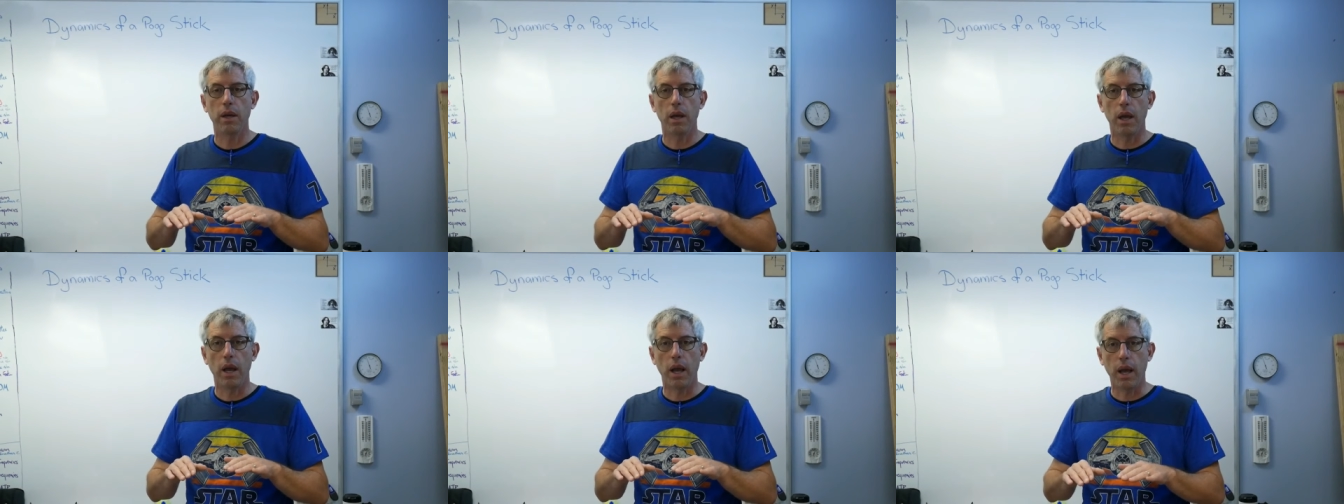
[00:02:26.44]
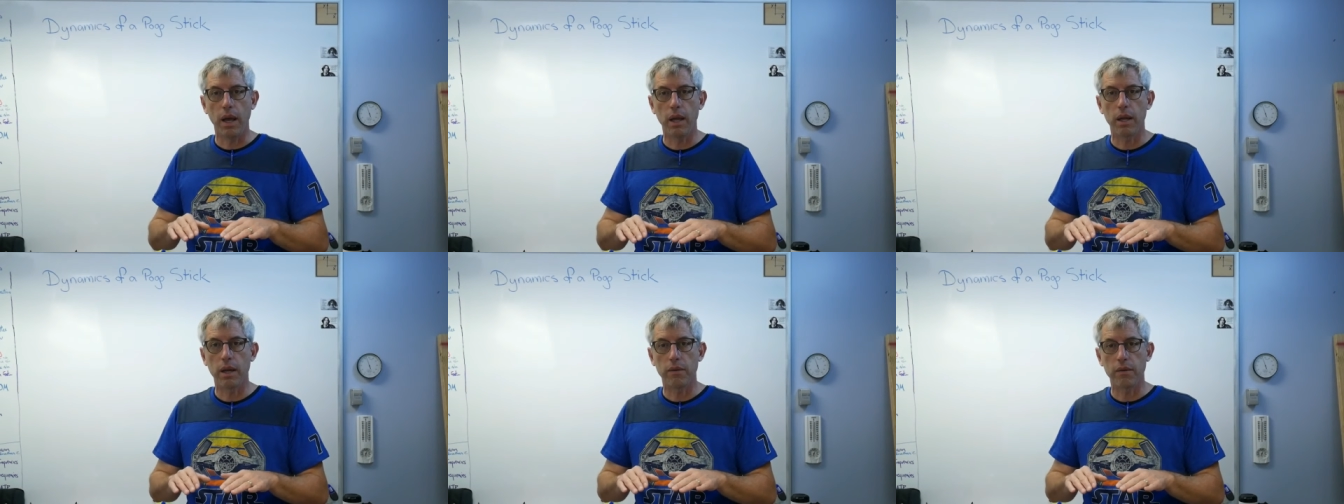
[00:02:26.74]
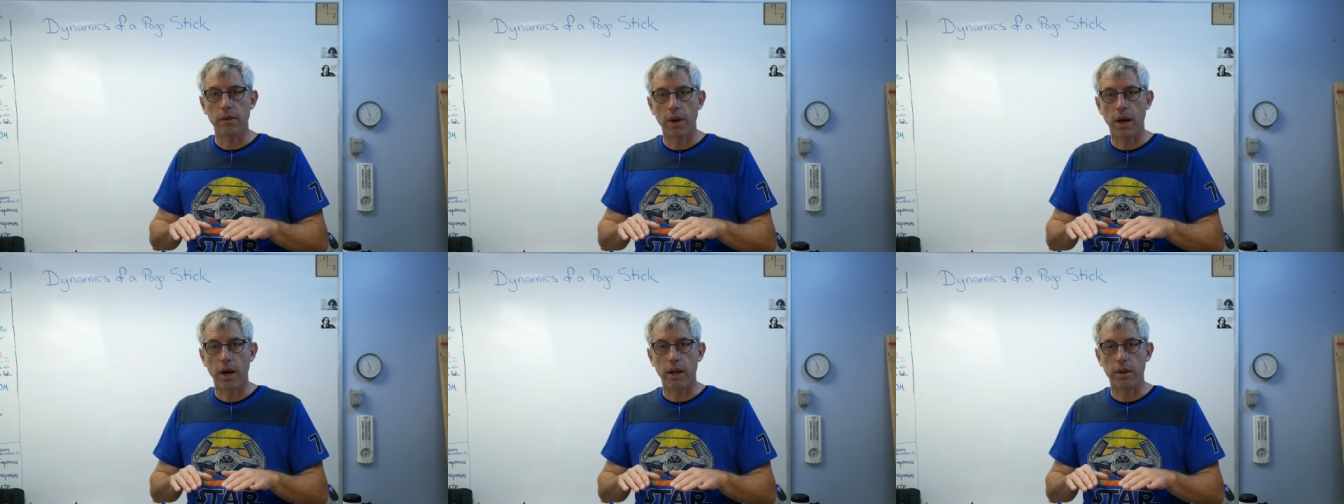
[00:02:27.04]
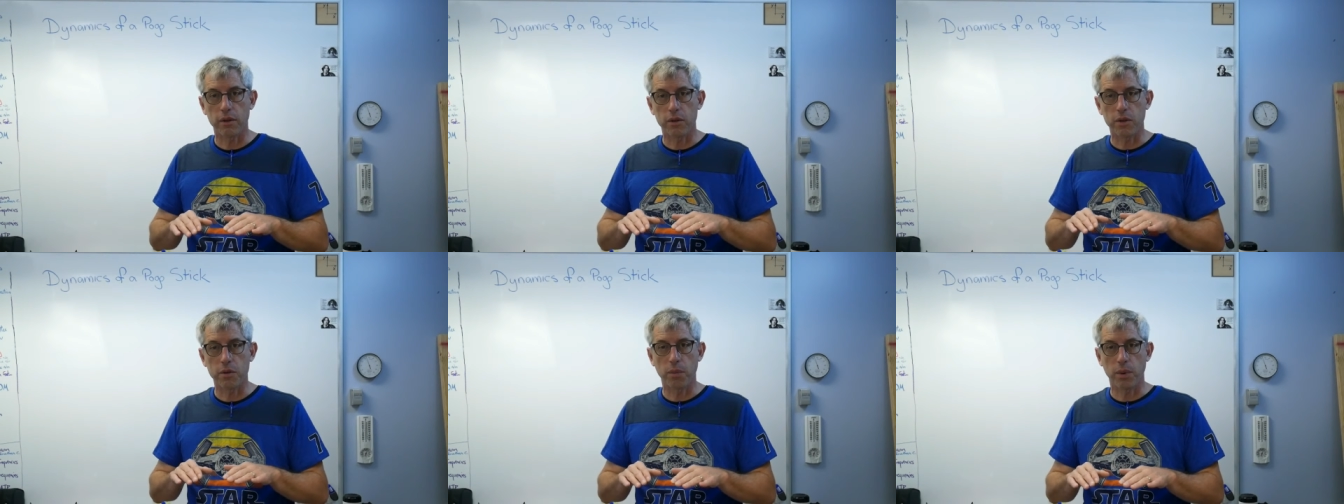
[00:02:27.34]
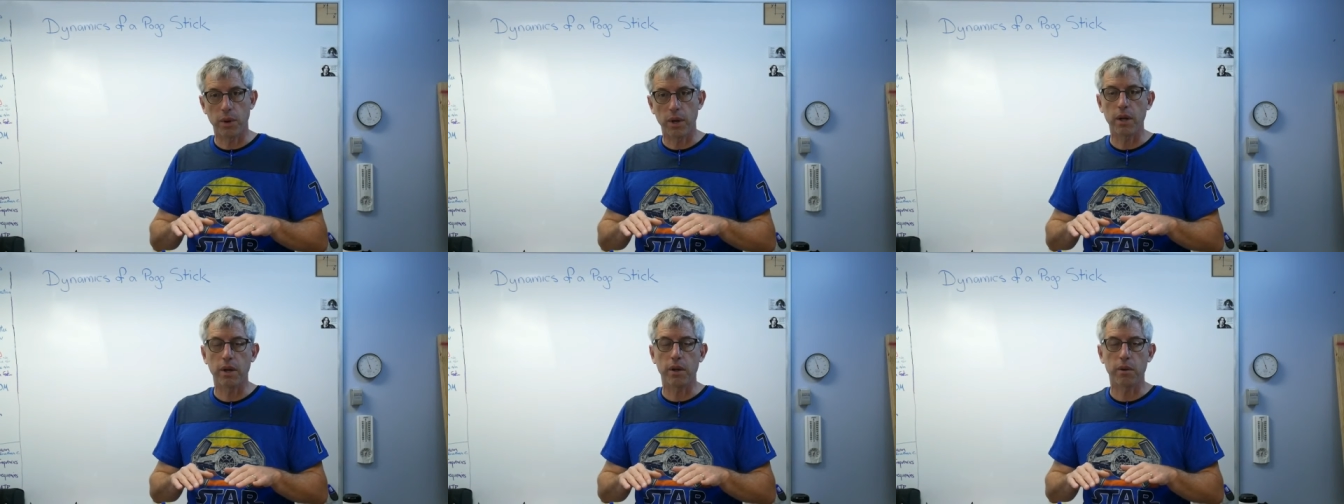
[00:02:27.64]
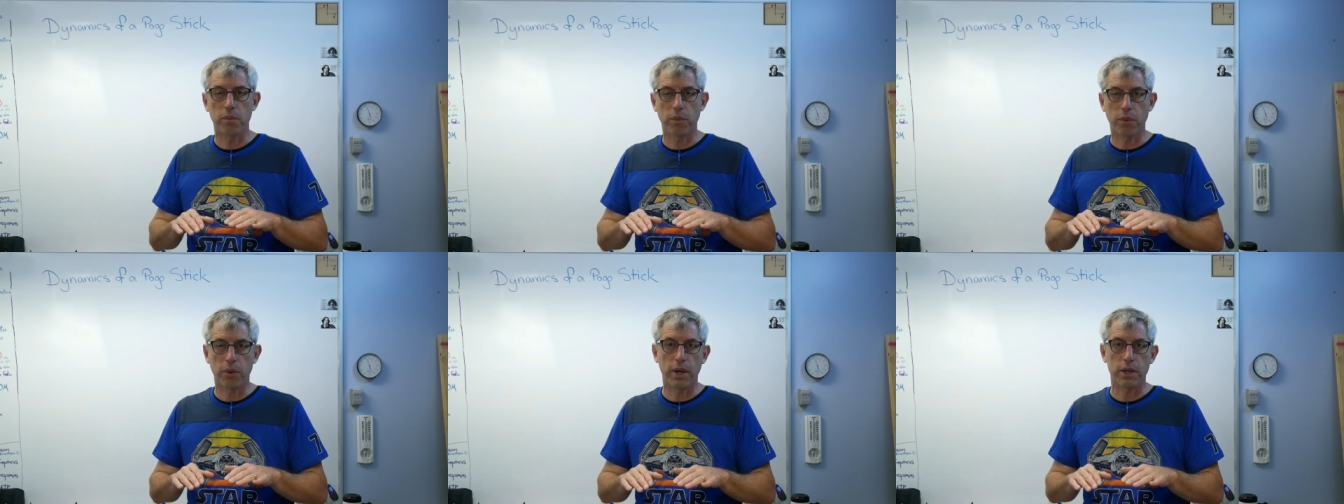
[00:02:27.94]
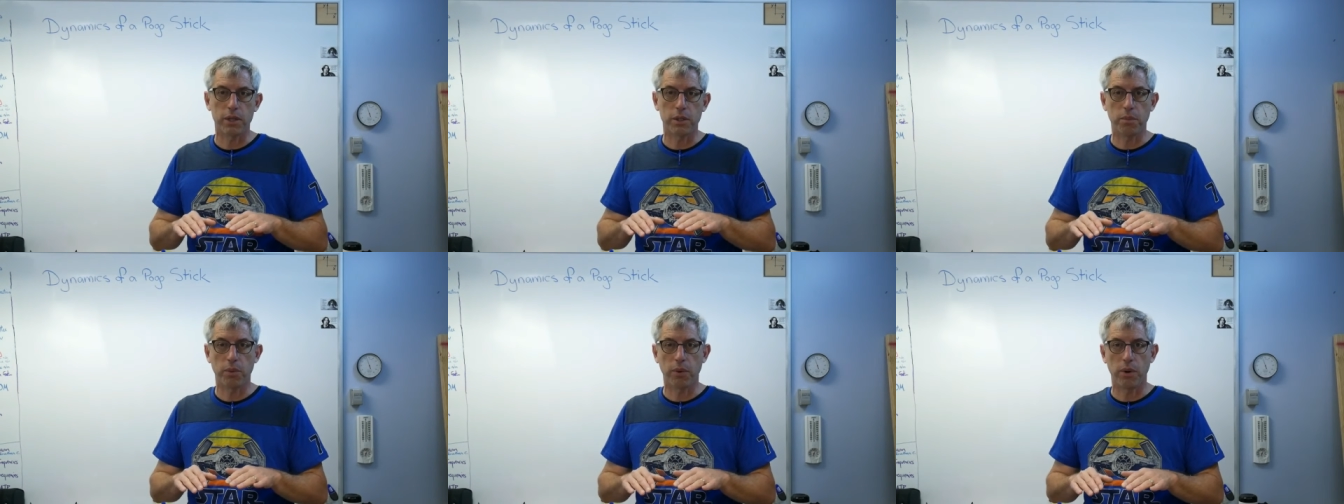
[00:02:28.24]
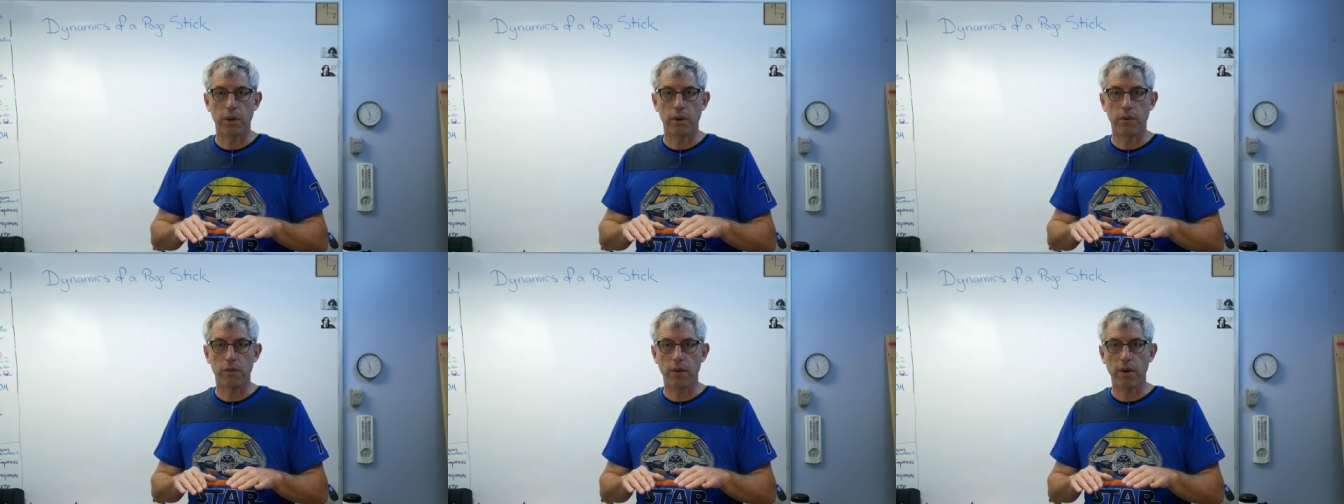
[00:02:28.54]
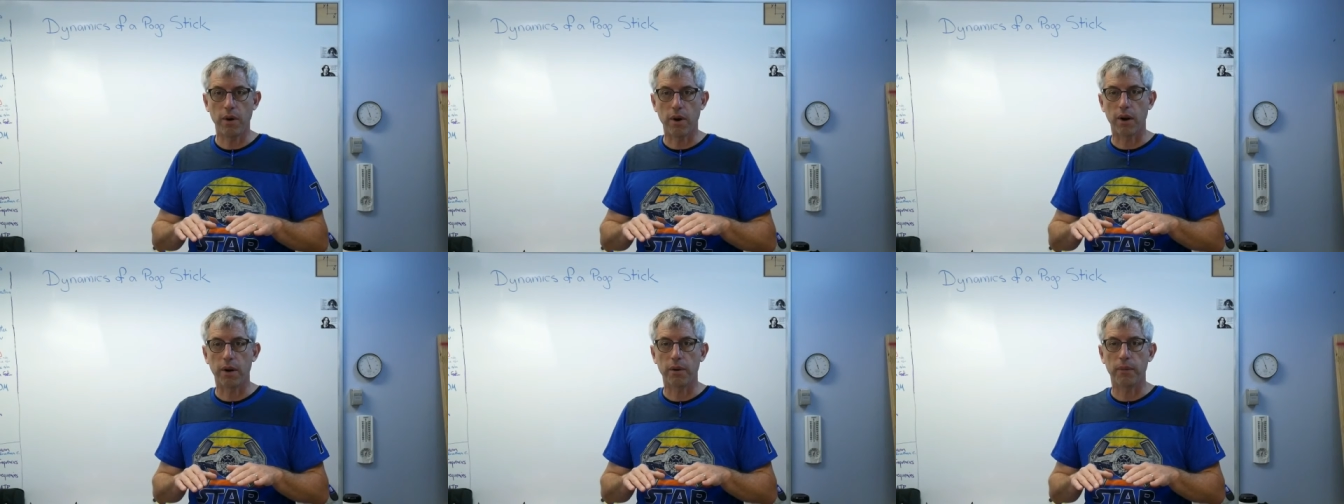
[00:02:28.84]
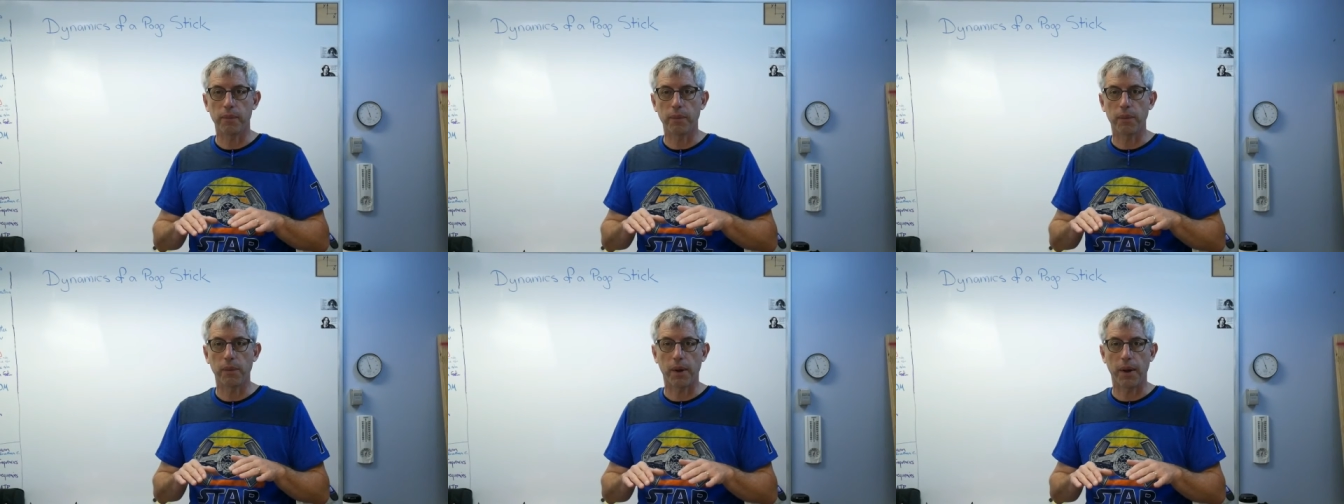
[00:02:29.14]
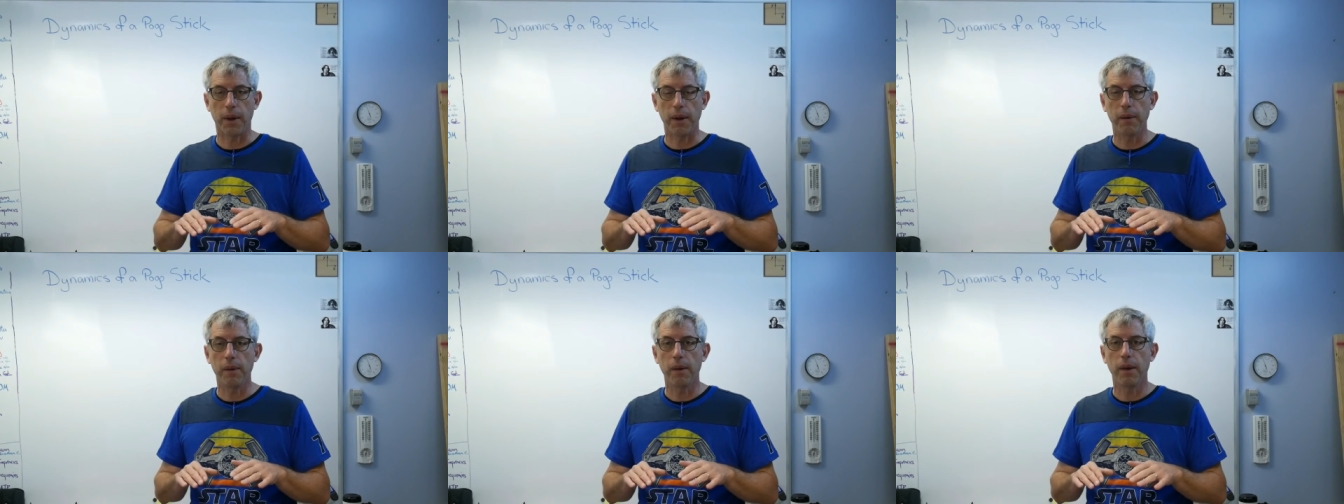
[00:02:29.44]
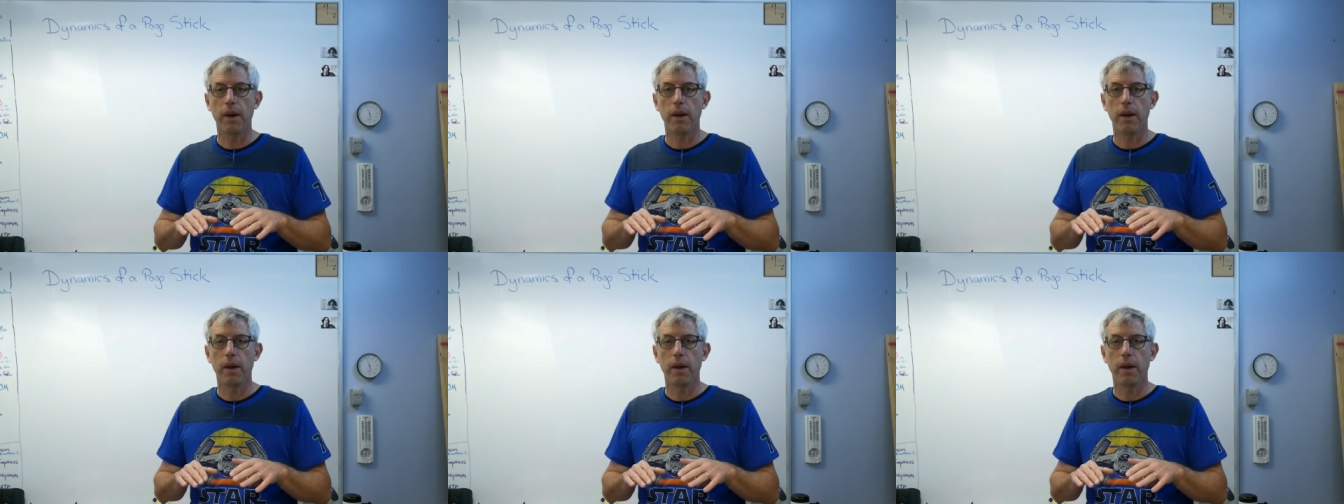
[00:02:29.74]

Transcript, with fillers: and I've got the spring compressed pretty far, okay?